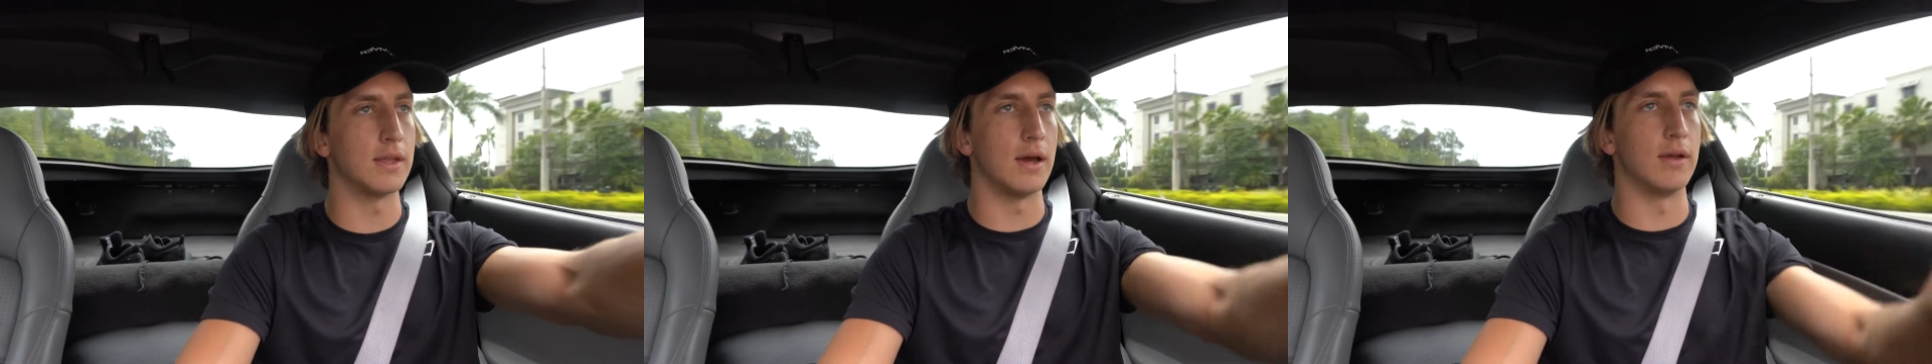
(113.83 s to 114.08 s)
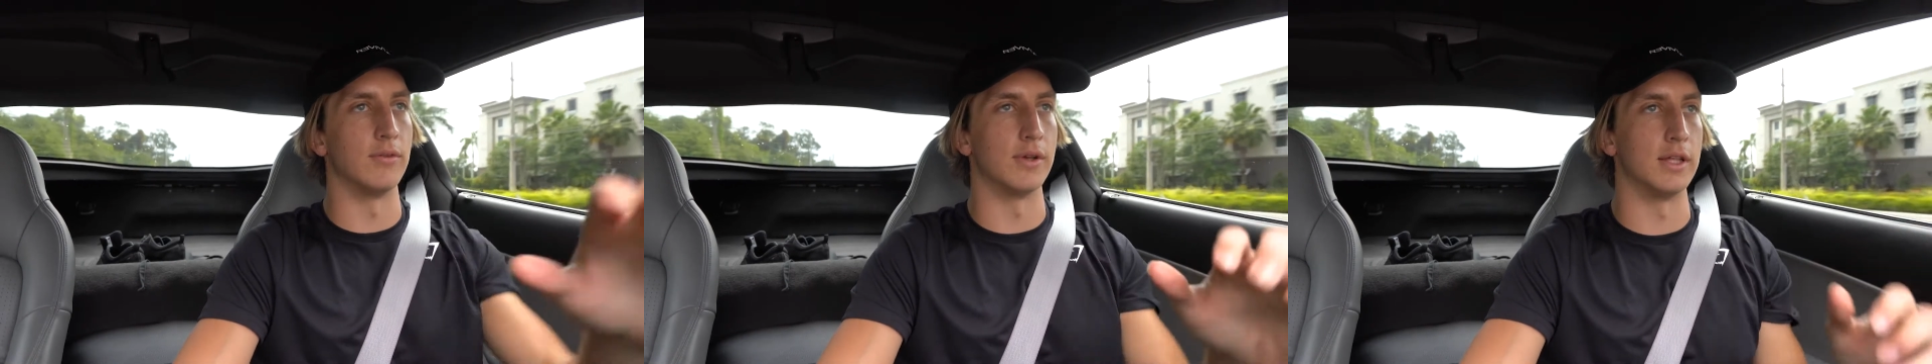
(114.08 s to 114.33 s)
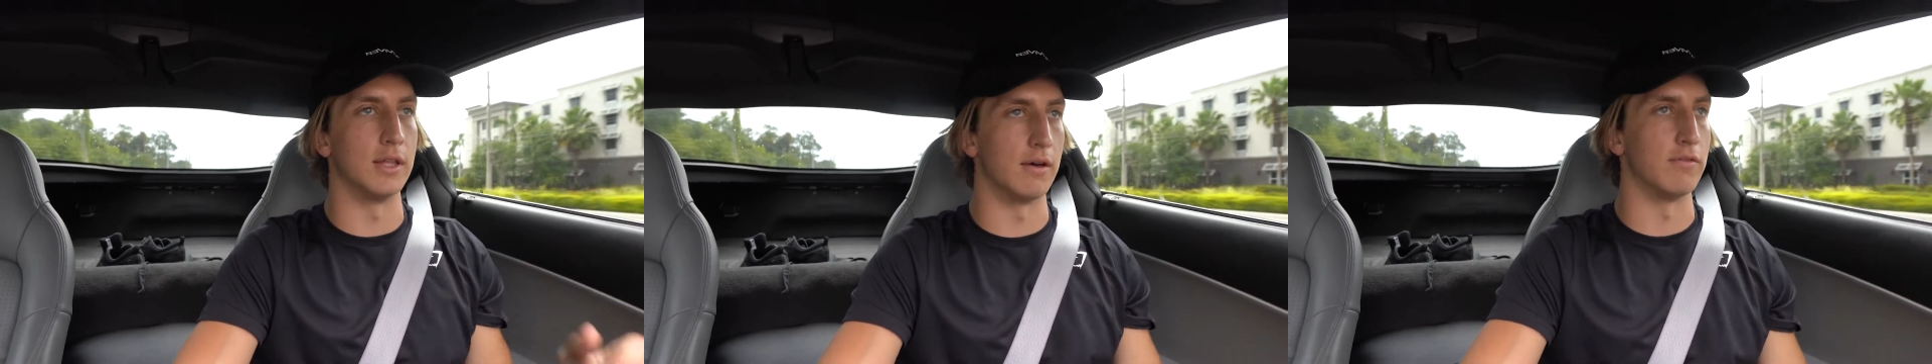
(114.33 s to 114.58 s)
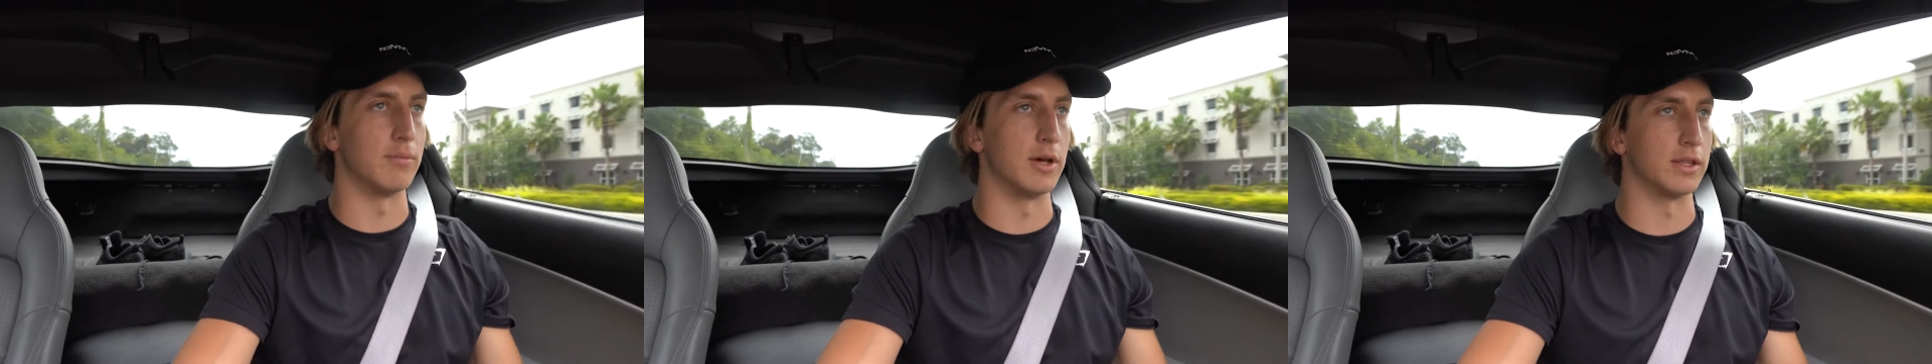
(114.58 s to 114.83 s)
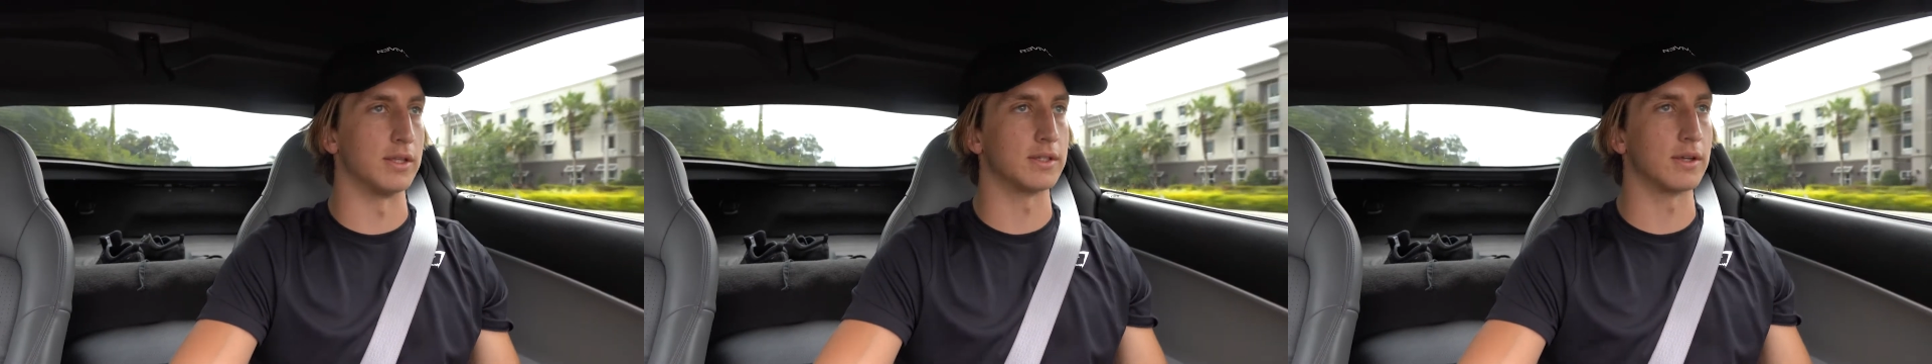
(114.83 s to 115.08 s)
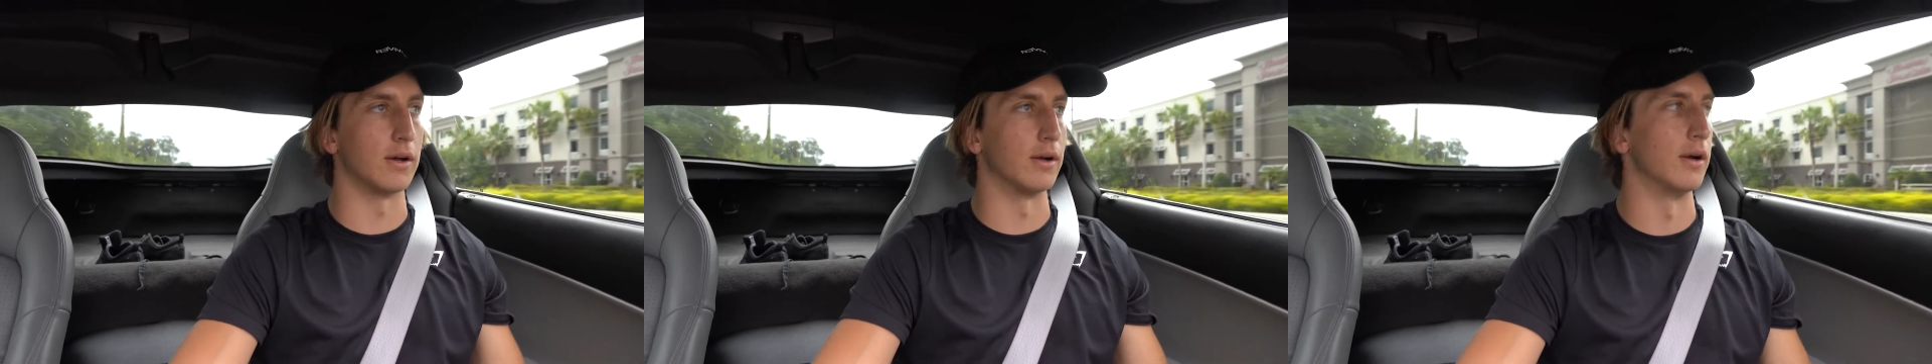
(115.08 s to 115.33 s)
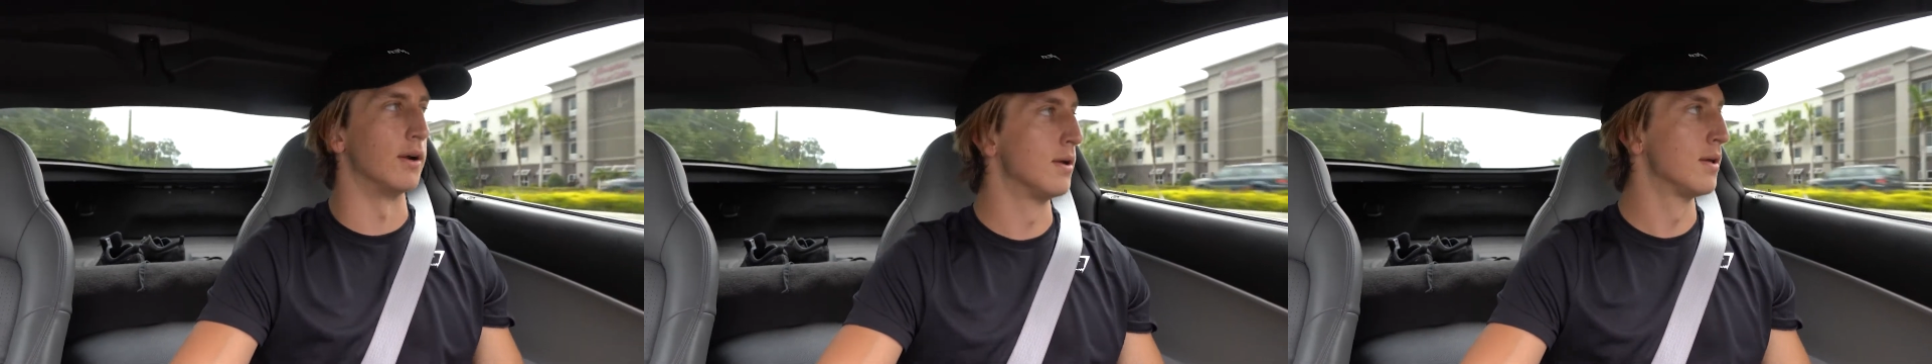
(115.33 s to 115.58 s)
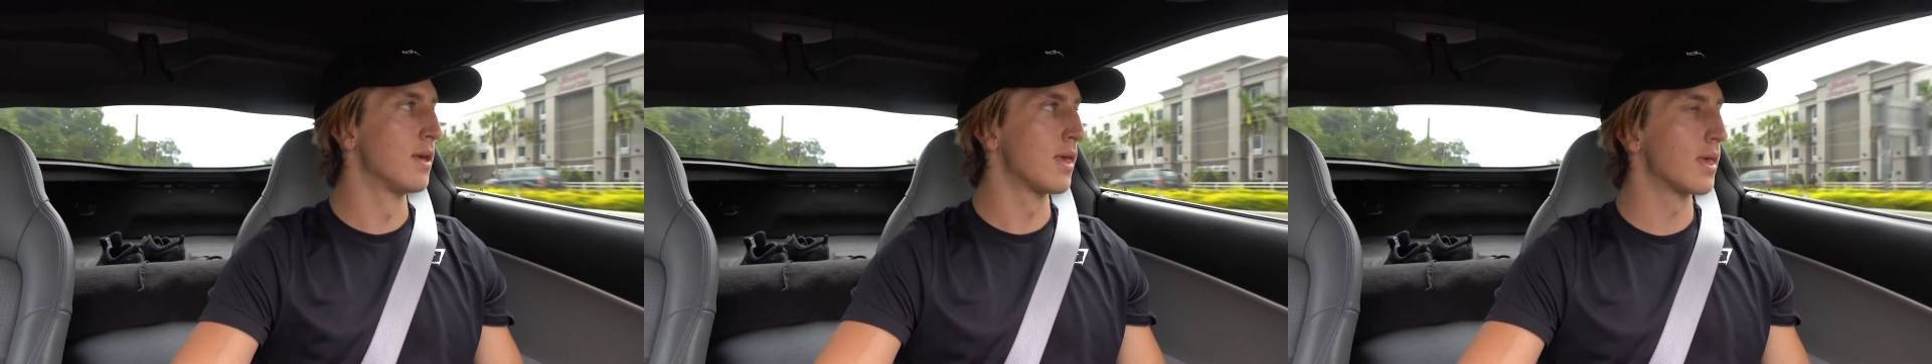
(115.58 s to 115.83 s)
that I really love about this car
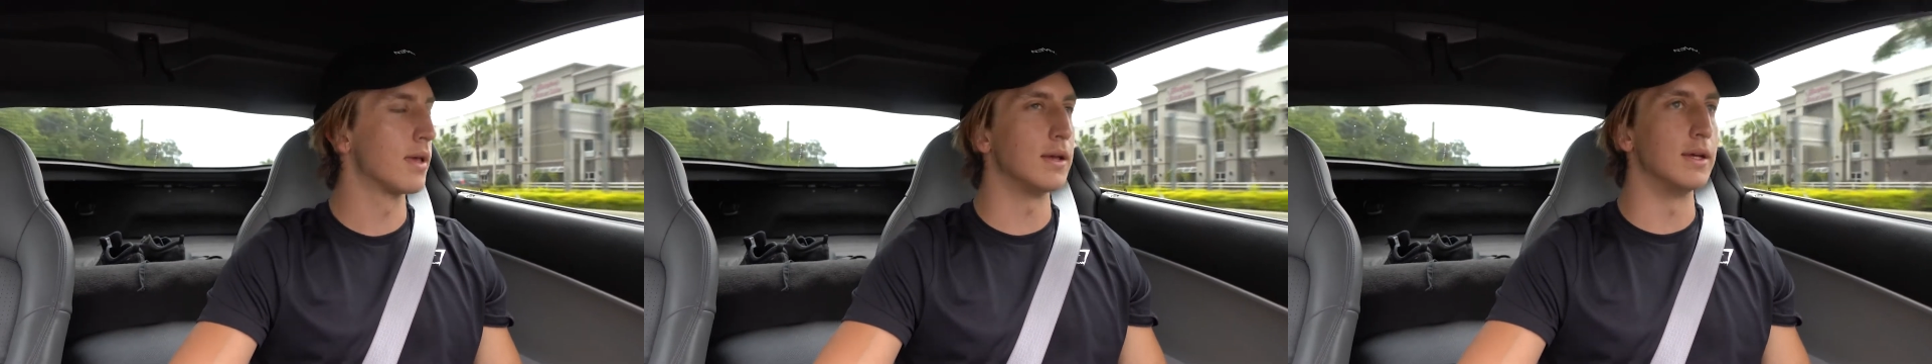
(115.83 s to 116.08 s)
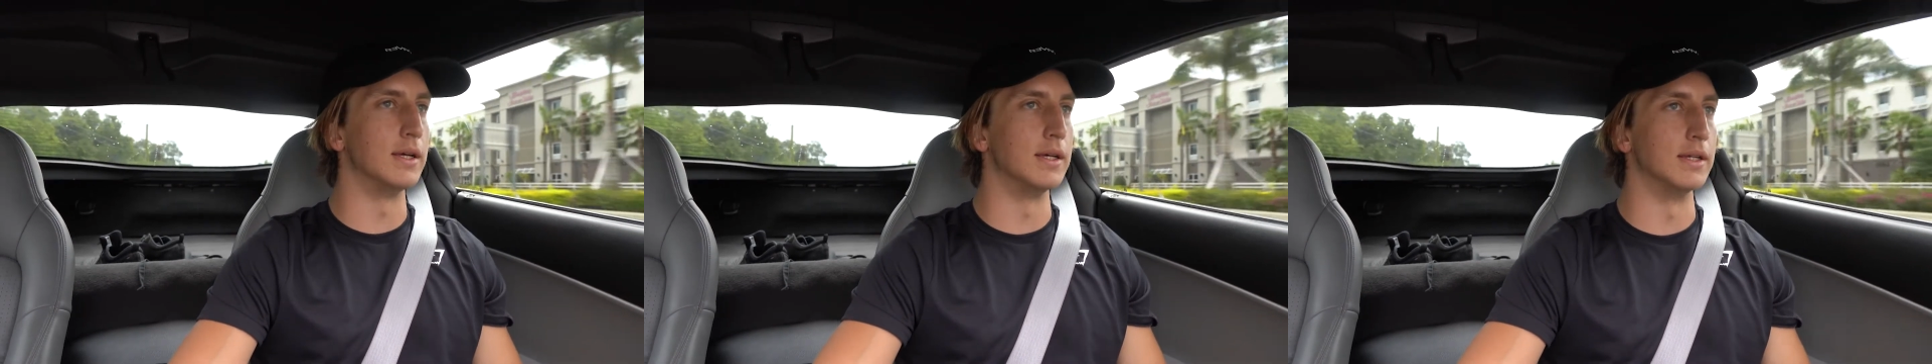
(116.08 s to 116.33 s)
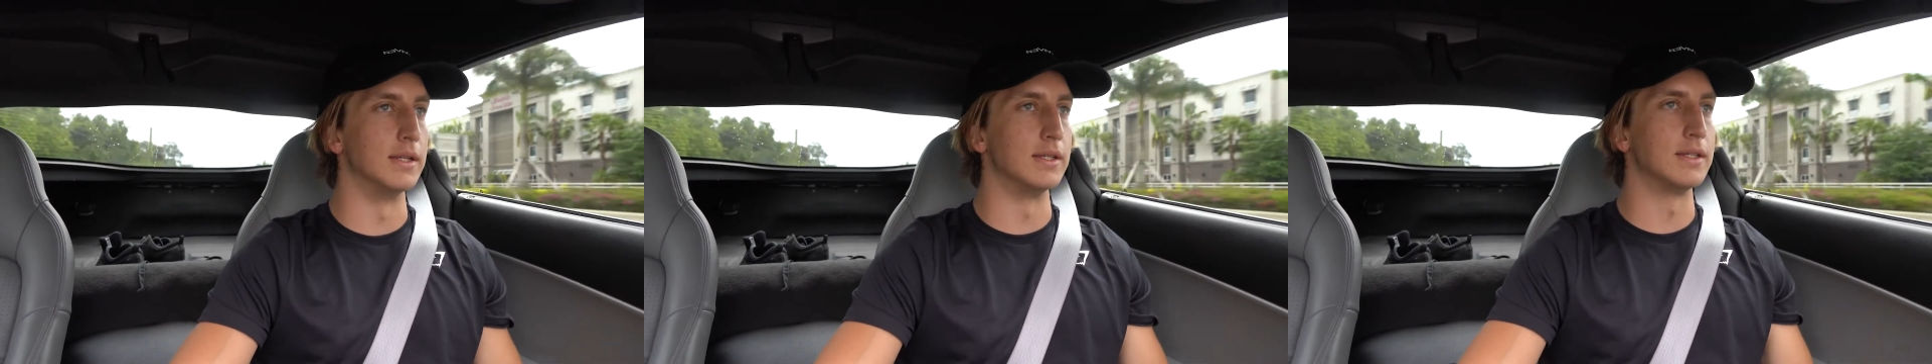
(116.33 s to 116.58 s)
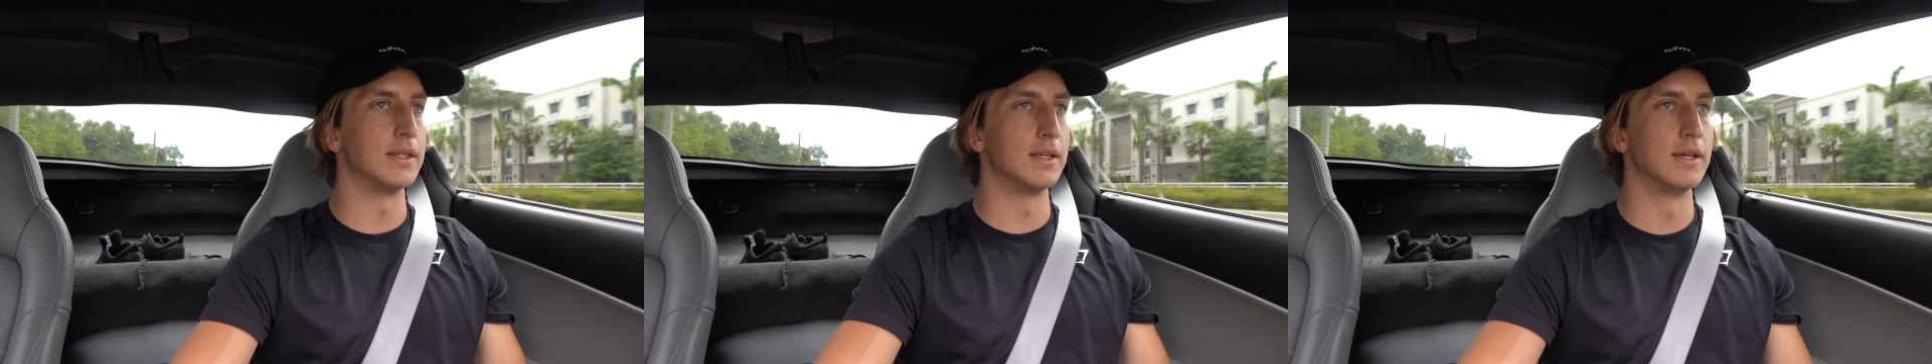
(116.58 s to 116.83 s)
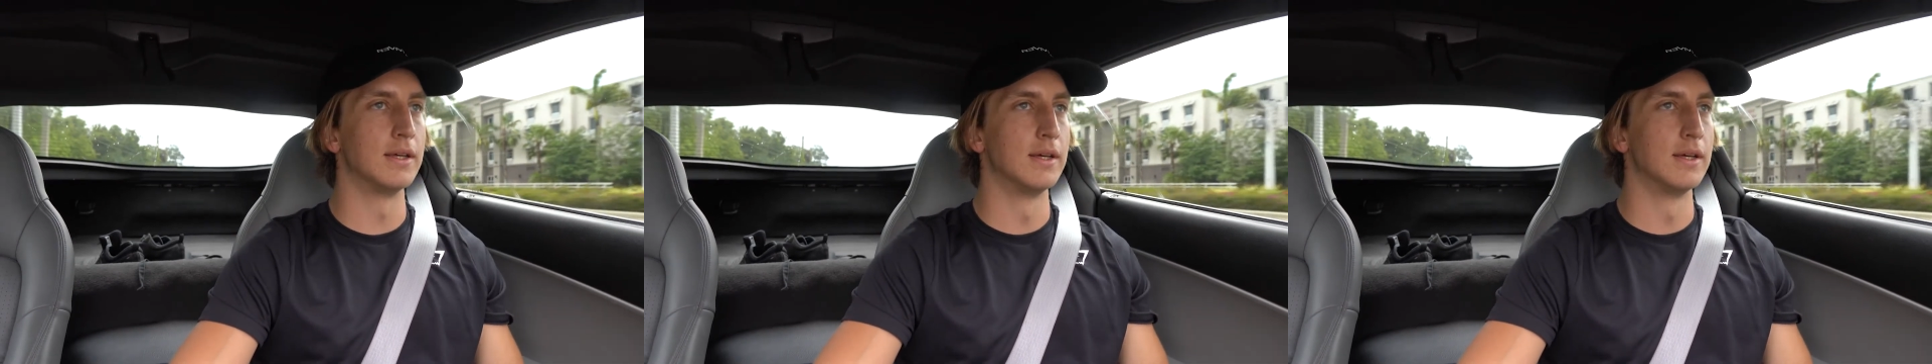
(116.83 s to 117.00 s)
is